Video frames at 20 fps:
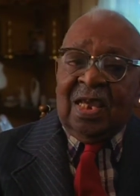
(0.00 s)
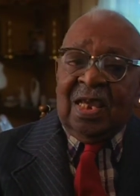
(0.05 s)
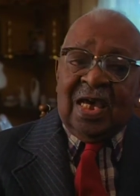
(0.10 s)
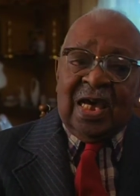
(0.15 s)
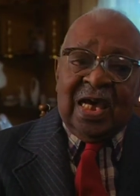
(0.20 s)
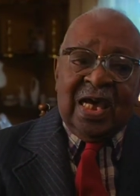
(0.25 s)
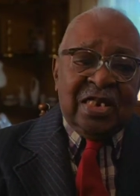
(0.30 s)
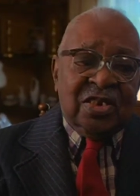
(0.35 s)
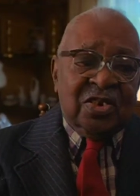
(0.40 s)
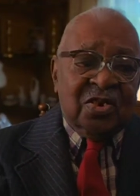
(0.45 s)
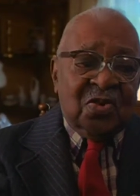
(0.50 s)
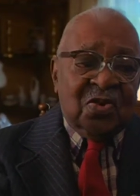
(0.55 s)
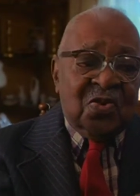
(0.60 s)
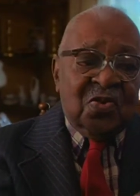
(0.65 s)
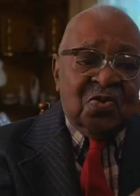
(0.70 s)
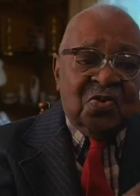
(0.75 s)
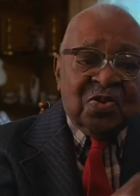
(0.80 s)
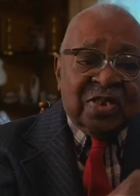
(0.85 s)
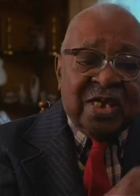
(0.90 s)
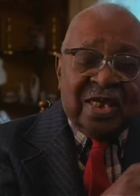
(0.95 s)
I
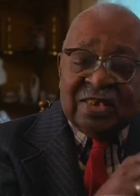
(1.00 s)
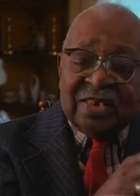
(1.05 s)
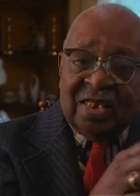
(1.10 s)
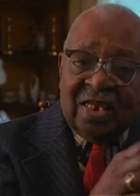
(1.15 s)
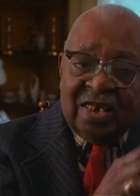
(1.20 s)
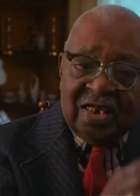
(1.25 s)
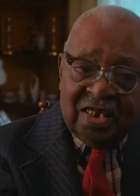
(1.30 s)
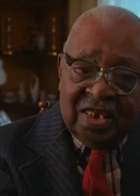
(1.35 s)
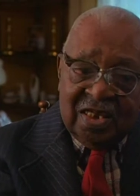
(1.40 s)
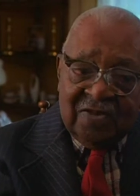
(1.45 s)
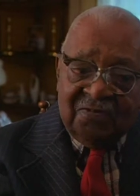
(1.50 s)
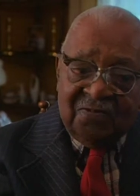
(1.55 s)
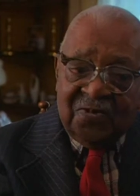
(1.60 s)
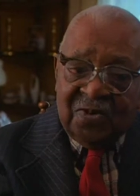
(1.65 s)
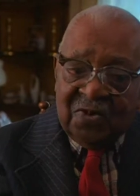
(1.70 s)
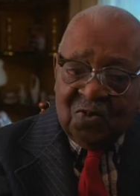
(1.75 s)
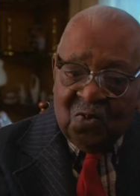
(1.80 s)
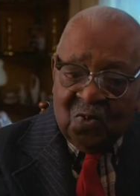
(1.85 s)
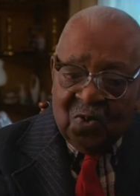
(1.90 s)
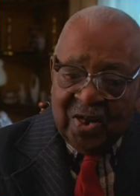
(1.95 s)
knew that
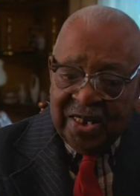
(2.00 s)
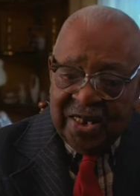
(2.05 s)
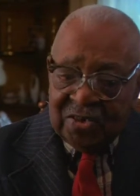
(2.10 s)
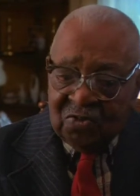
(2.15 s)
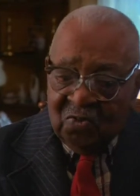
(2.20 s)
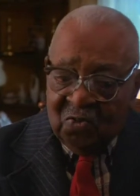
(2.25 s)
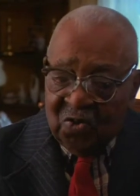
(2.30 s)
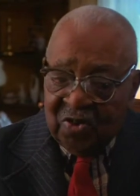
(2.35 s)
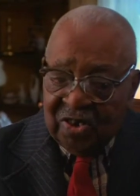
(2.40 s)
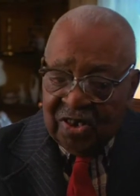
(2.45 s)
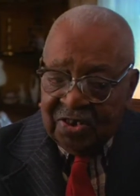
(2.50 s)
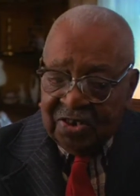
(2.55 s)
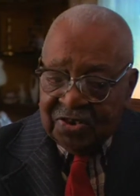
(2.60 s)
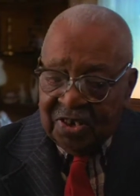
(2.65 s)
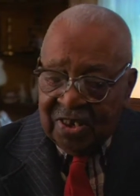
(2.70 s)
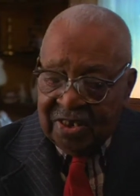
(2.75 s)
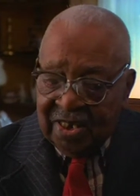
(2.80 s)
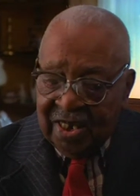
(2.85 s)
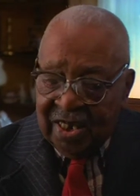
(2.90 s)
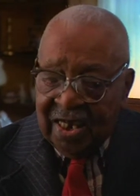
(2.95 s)
every white worker
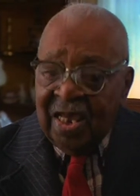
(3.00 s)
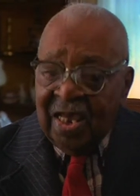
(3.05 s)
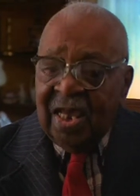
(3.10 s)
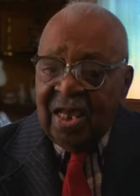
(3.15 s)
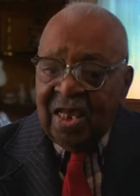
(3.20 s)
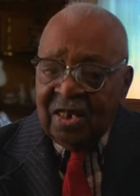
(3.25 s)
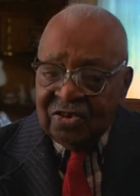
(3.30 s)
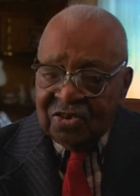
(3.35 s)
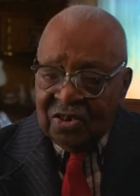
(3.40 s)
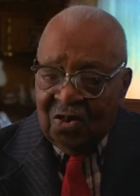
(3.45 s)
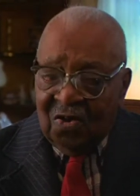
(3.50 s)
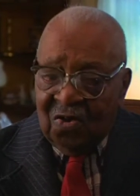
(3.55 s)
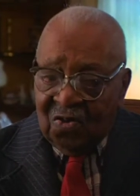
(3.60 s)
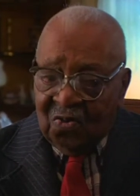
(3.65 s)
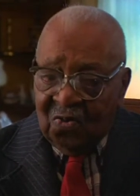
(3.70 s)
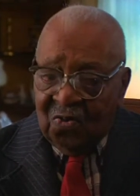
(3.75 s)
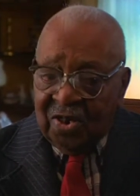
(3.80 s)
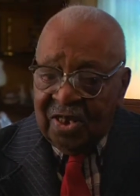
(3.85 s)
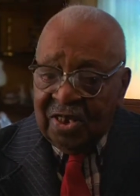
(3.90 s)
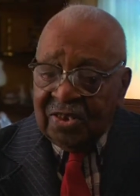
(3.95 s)
that I talked
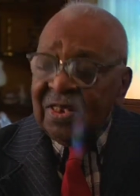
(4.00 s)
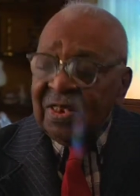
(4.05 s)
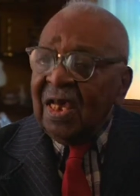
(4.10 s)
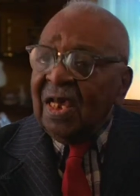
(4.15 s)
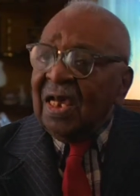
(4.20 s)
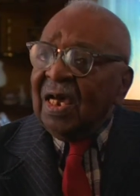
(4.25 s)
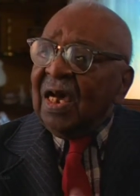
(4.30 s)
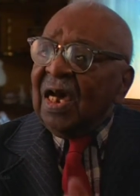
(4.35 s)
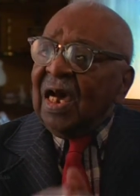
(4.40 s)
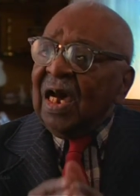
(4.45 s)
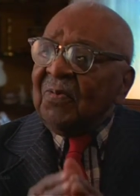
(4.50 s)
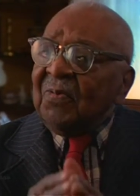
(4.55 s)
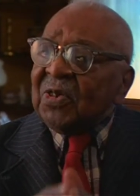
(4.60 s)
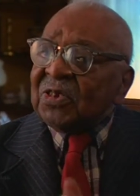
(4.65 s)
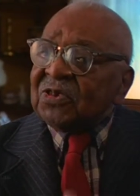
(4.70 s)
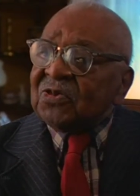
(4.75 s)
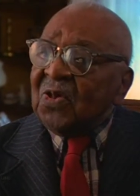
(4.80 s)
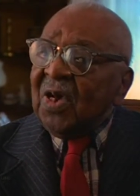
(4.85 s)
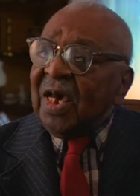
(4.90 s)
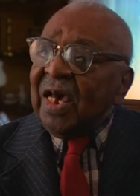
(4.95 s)
with I
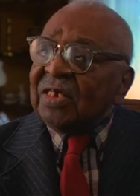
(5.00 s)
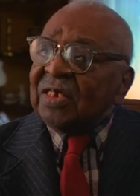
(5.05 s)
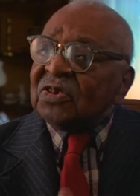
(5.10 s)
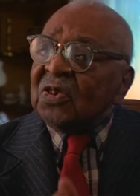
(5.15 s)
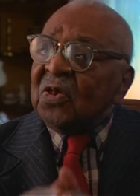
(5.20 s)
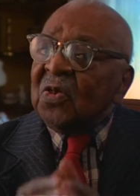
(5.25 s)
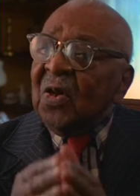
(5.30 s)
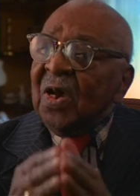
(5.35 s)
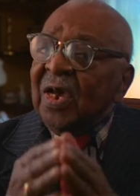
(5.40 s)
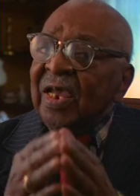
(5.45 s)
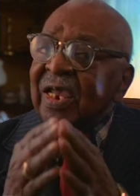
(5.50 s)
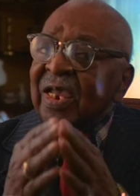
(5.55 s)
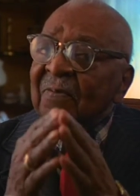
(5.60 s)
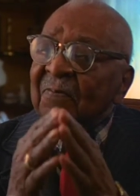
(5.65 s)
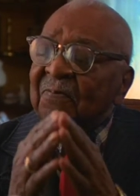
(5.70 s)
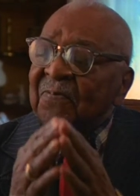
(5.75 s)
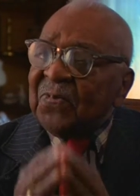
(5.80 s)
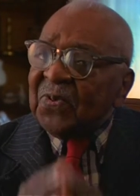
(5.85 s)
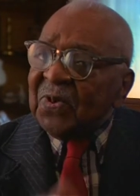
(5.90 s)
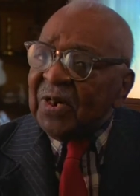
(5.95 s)
would try to
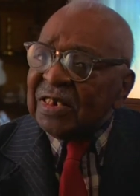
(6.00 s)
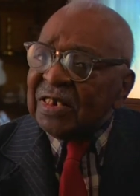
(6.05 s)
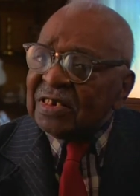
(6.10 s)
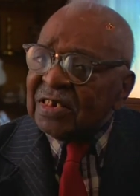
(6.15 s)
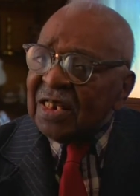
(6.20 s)
impress